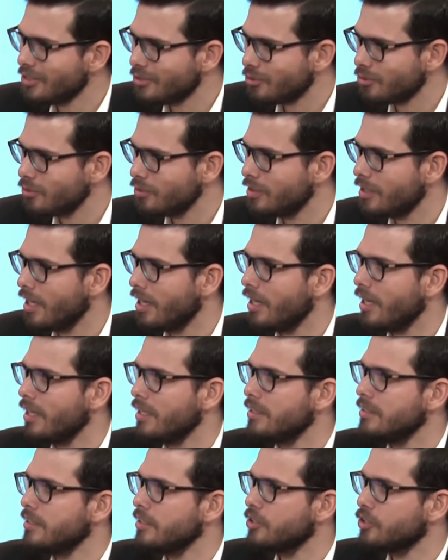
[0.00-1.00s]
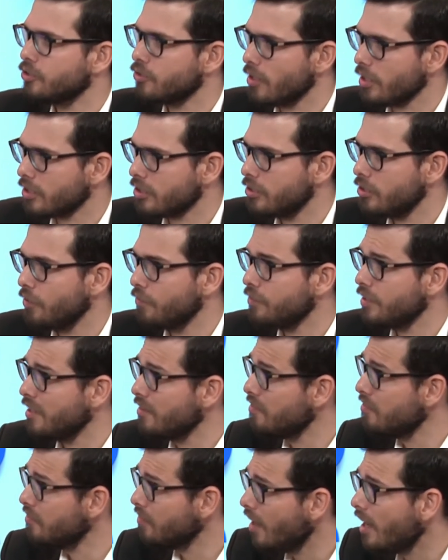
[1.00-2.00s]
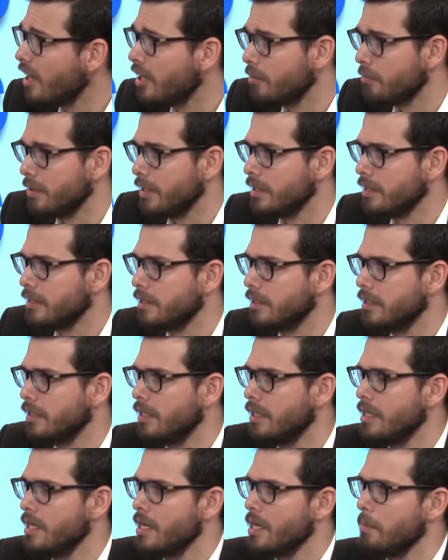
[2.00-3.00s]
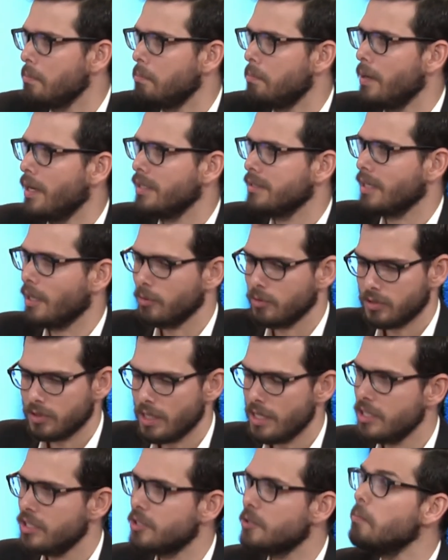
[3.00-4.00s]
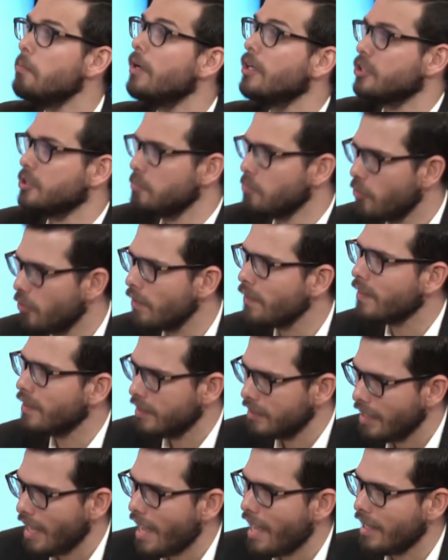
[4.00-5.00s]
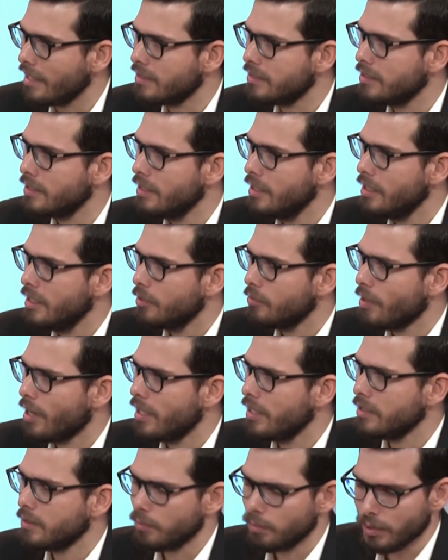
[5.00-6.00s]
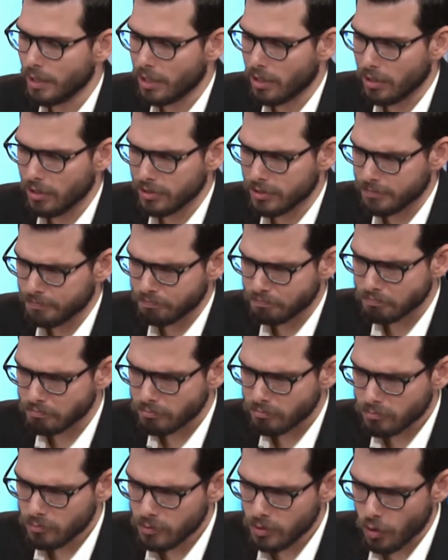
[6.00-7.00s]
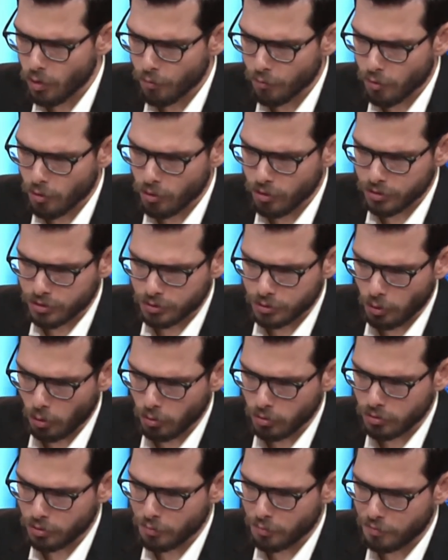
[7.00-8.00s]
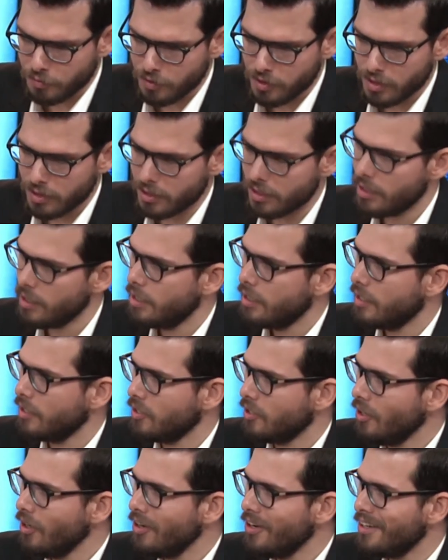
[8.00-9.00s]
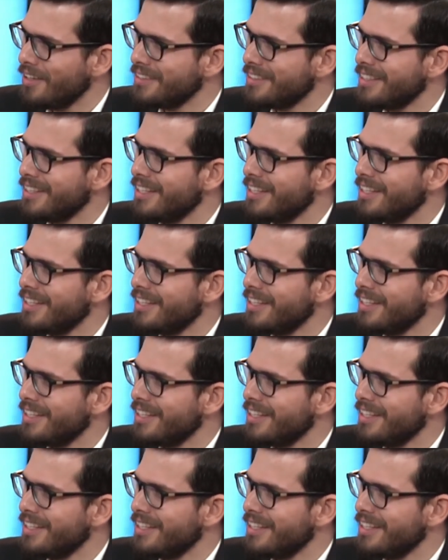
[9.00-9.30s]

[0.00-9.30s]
to the destruction of the environment. But I would say it's much more than that, right? Because, of course, those who fear God,